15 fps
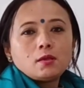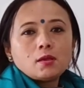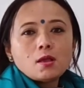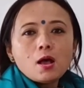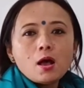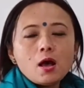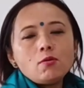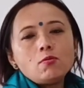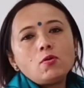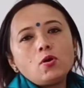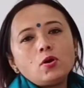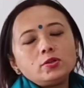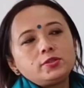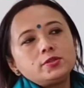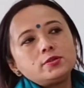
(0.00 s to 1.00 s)
how
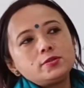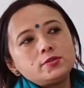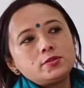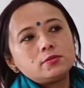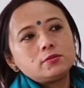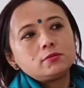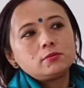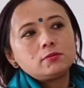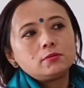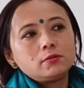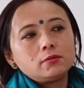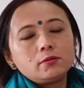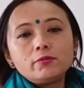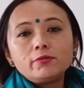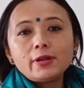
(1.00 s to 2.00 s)
authors,
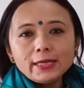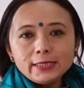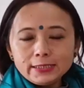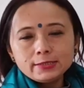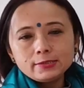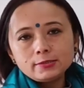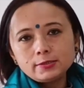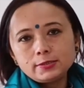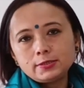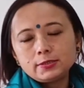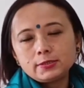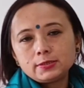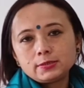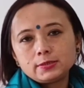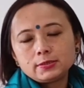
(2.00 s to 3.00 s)
writers,
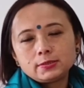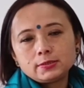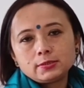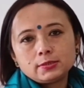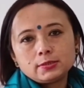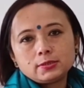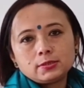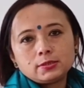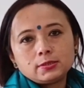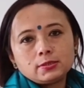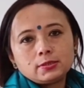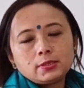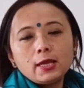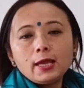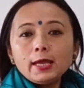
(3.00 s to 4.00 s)

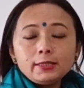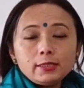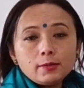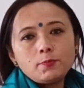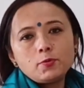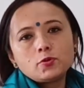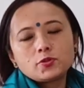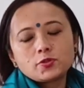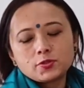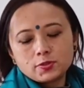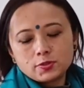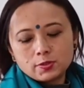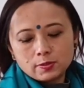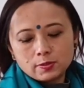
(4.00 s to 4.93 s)
and the books